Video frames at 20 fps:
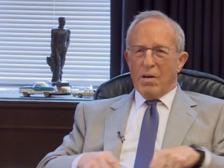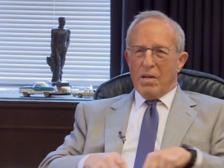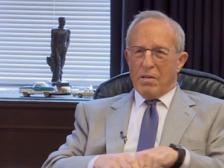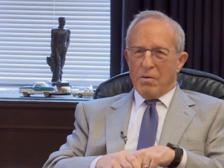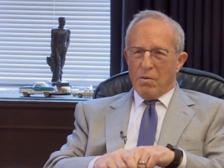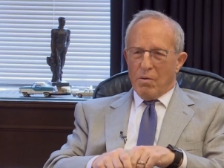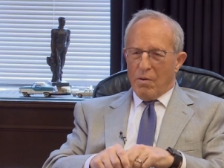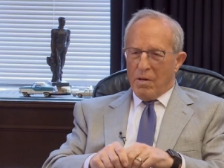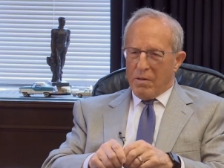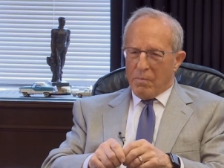
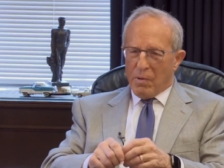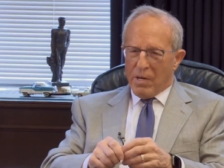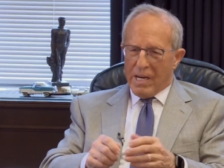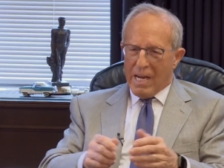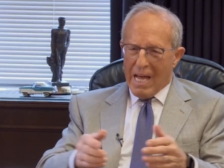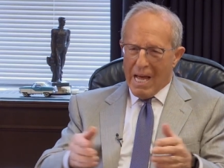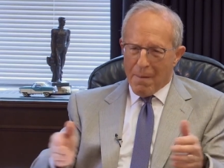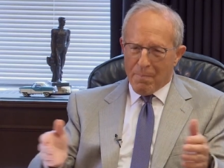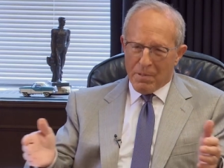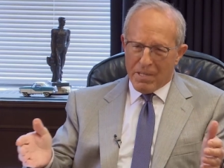what, what, what
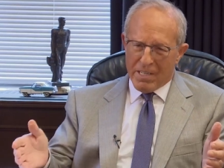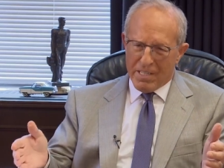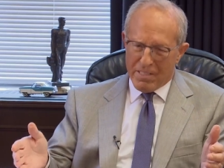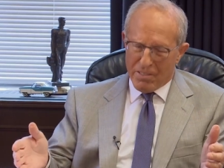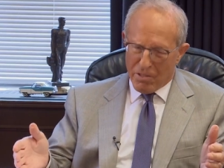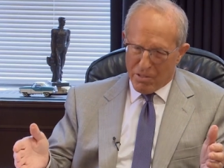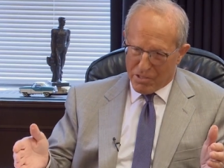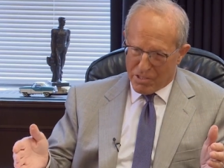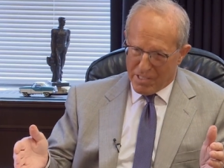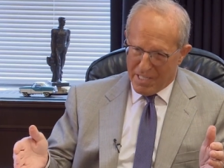happened
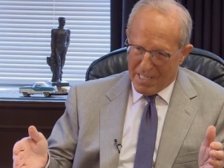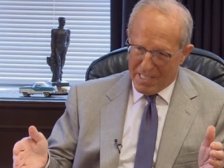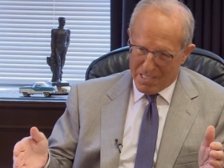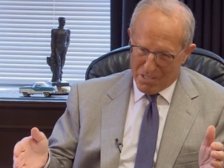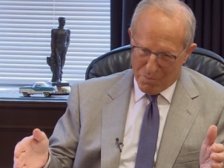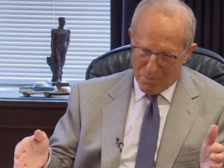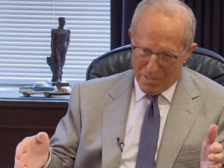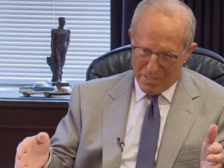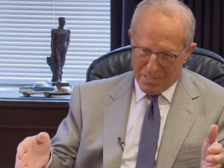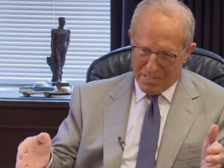in those
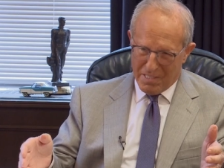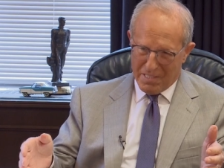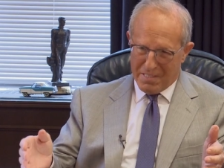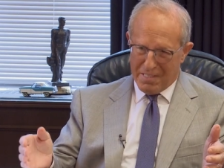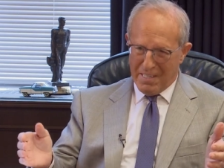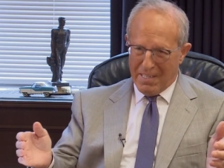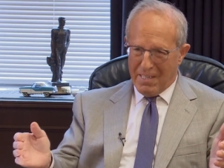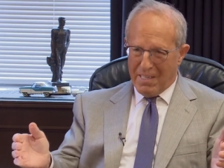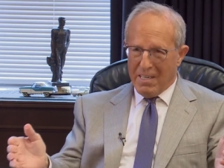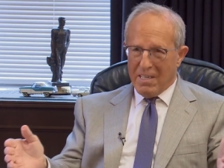days was that
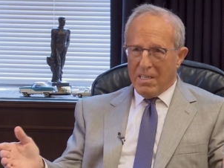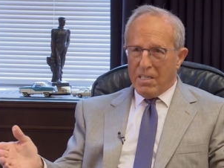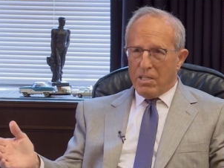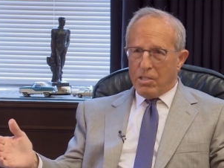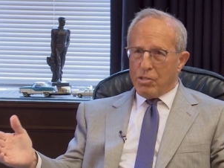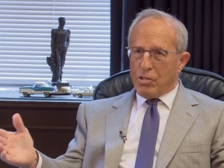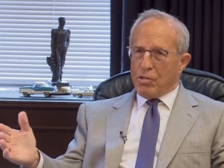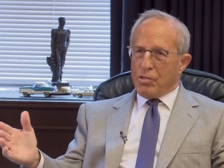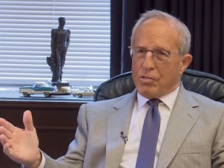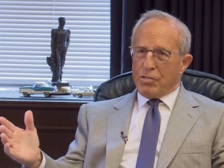the
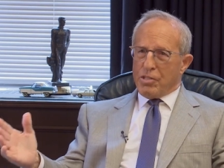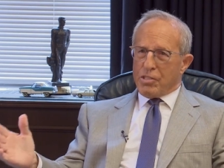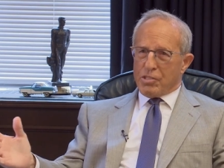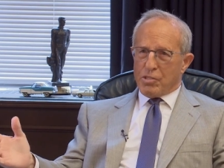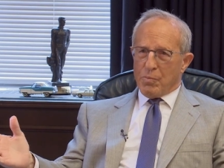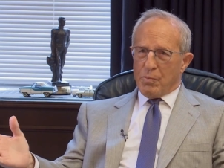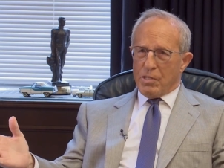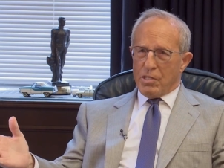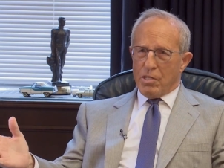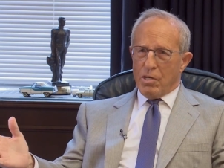
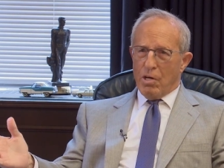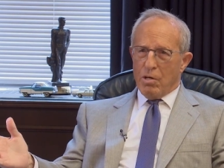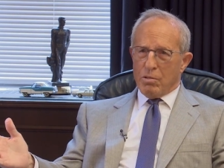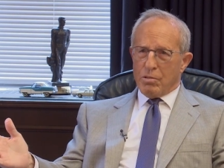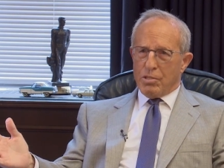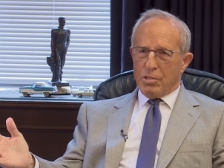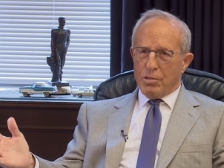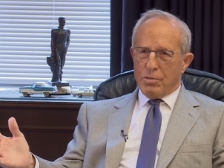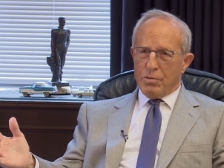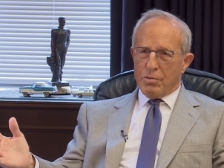unions would
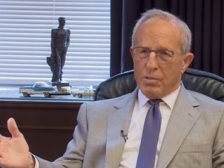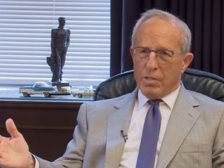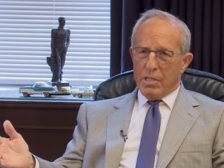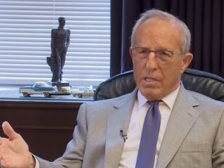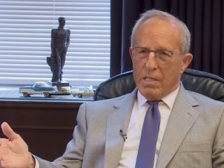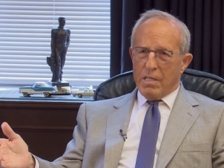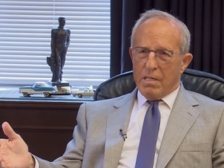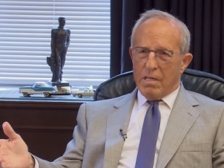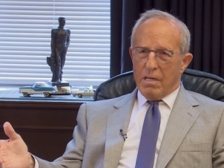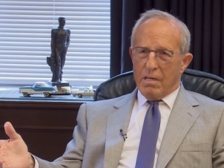go to
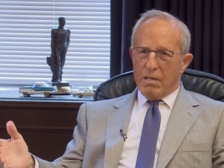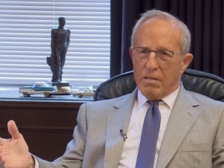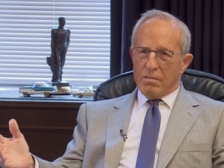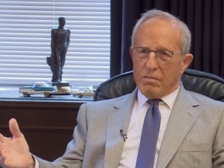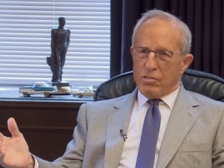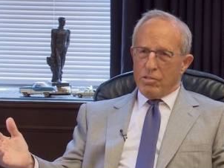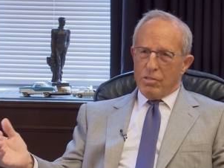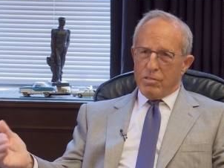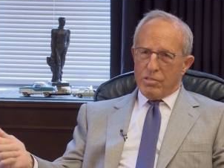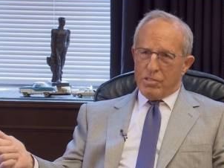uh,
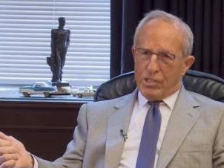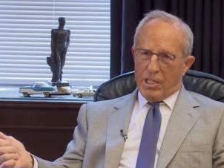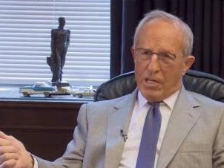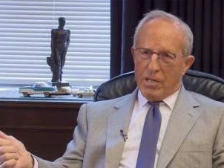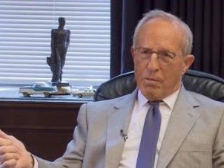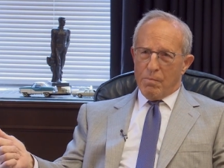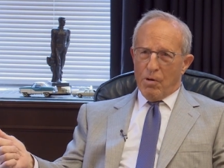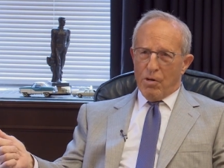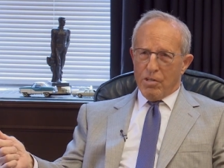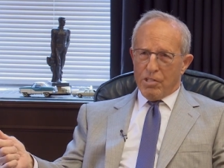
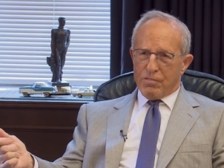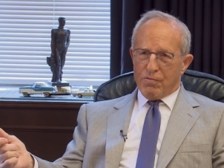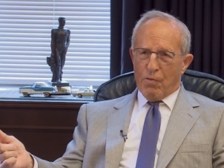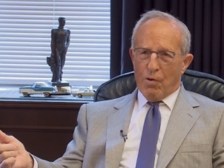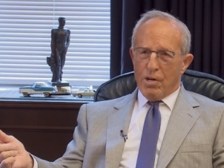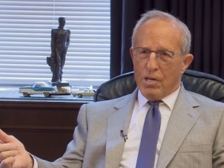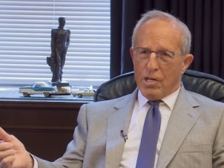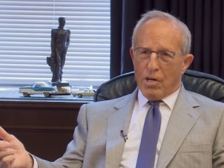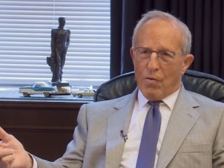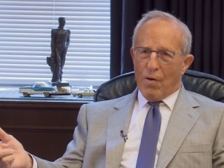General Motors,
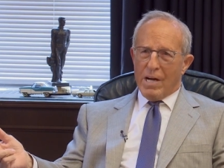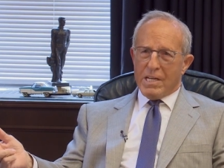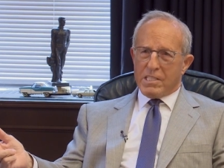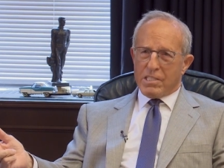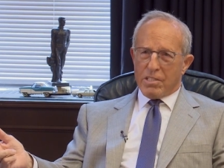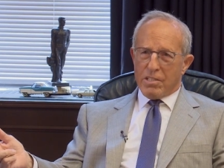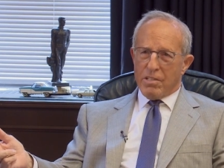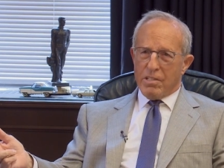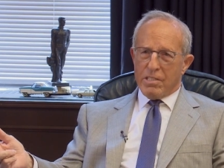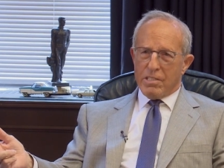Ford, and
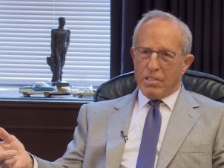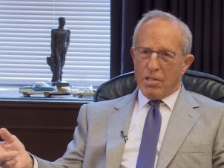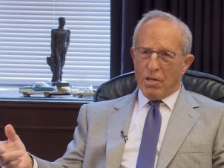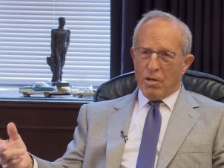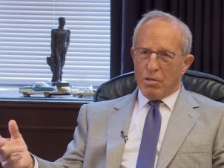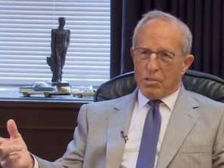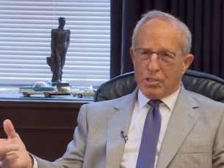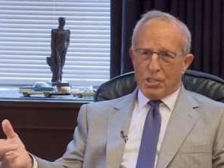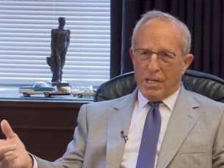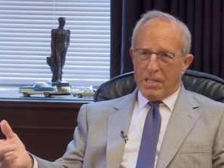Chrysler and
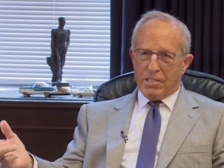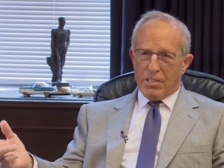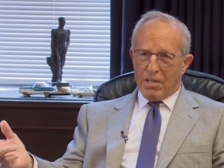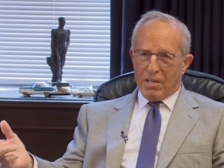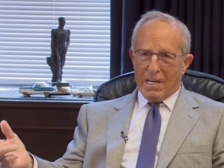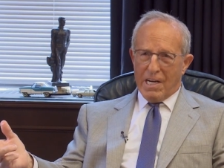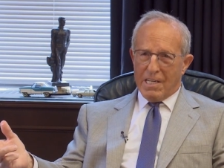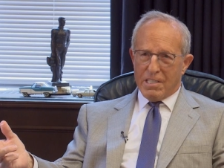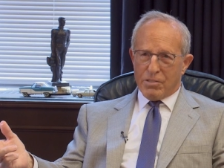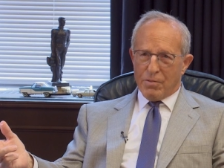negotiate
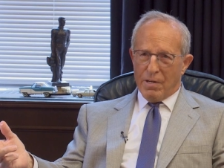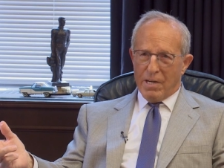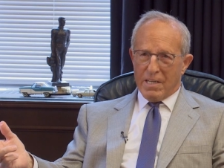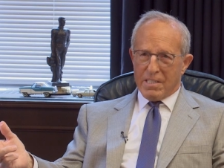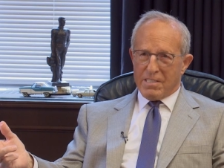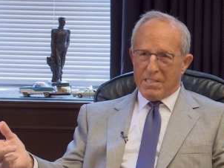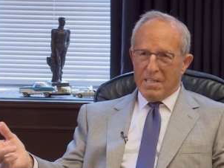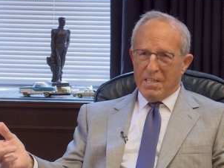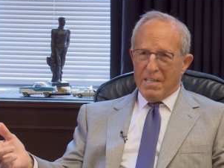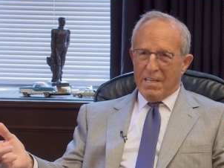their
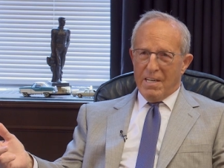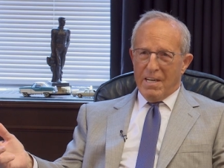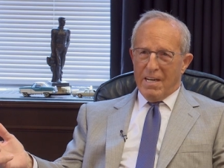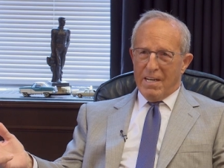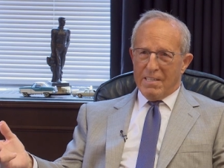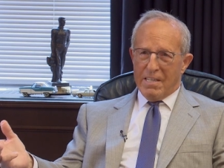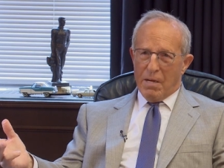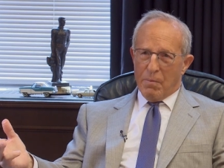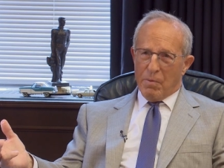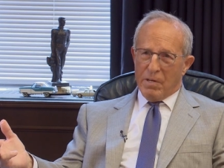contracts.
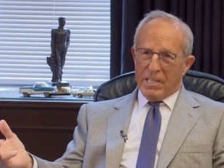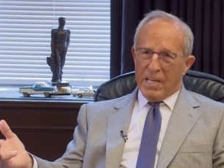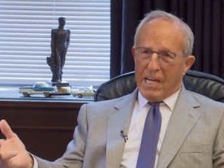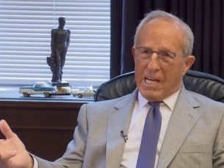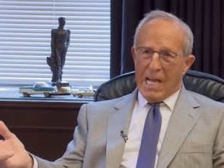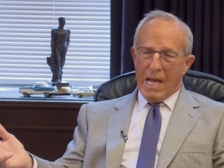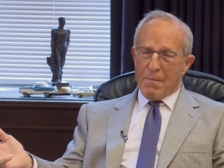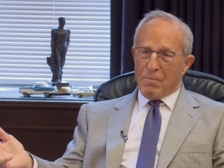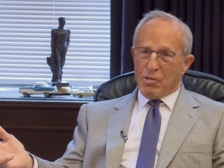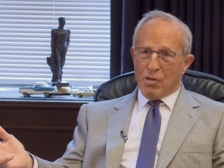And then when
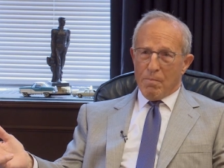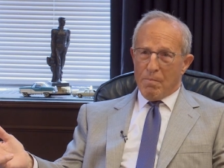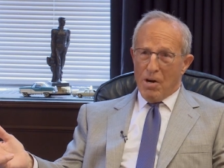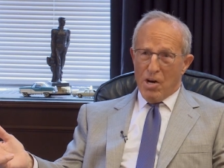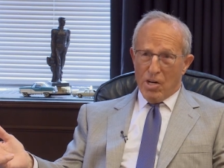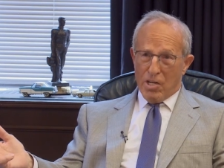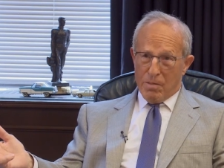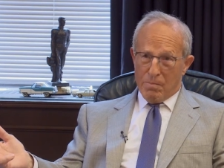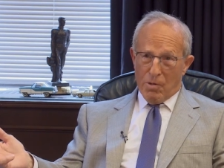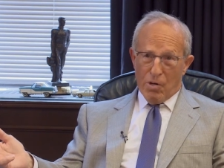they came to
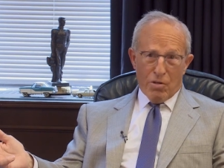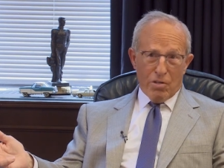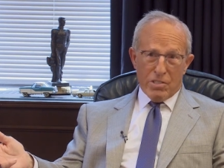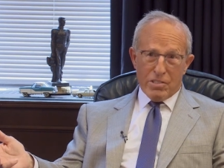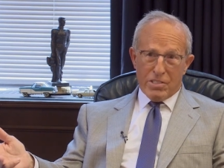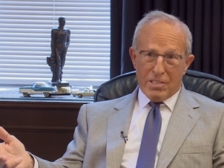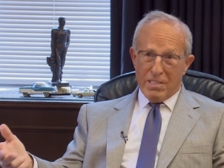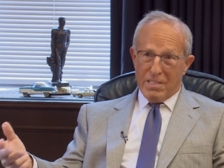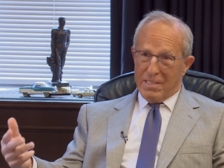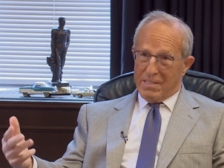American
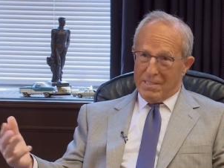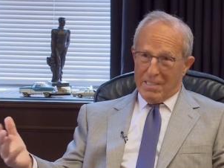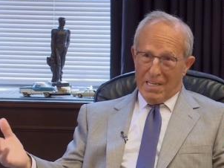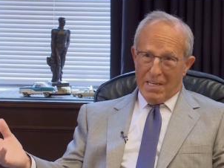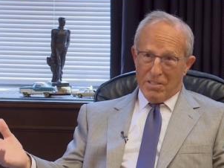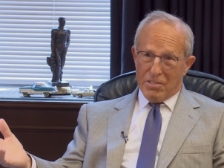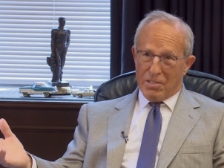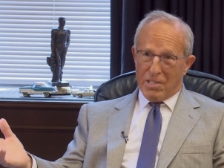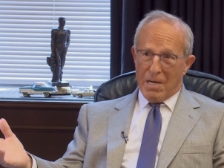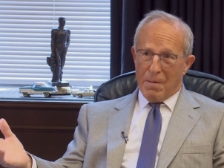Motors and
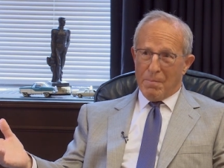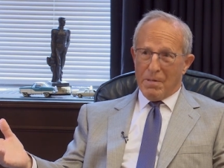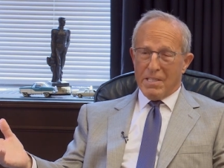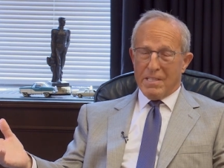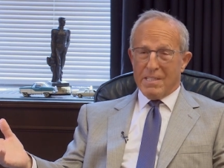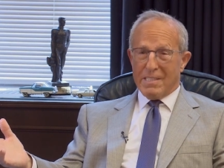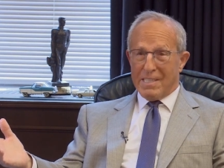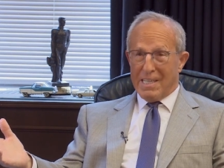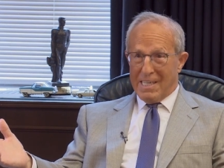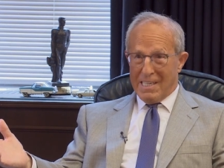the other company
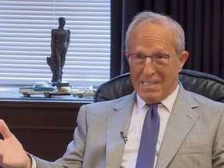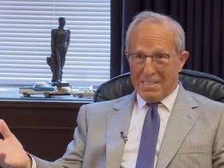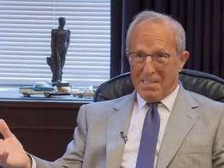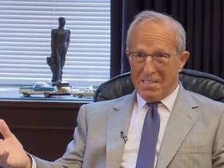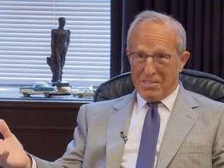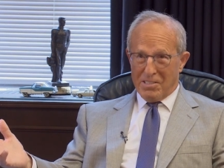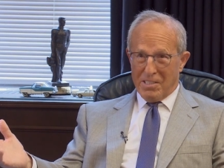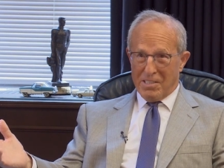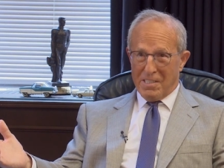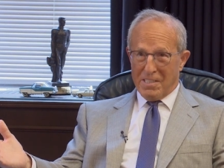that did
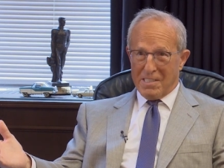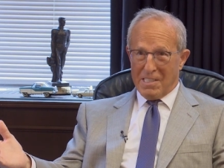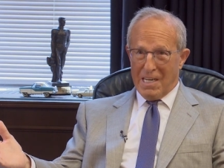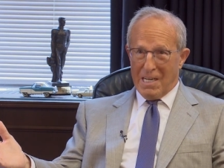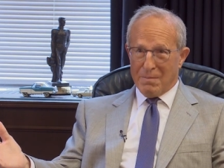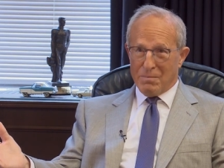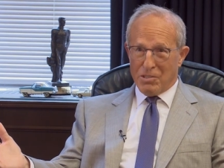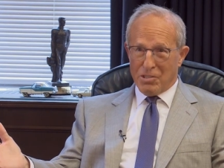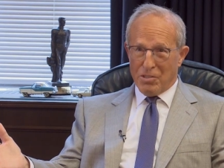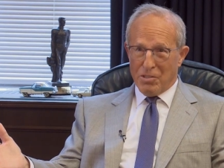exist at the
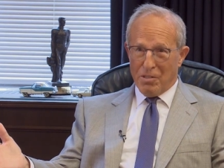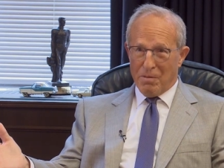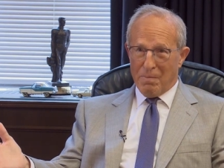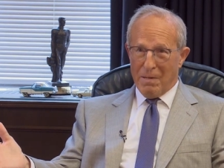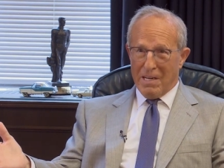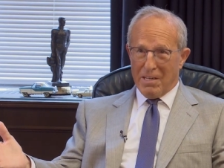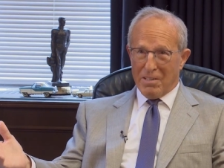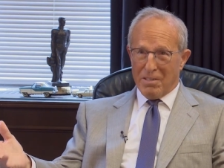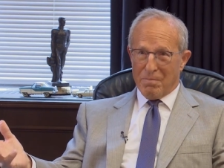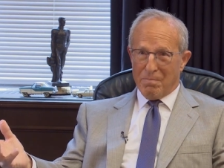time,
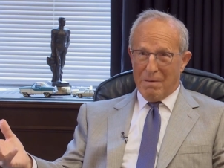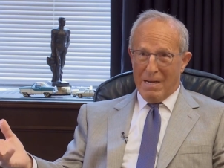Studebaker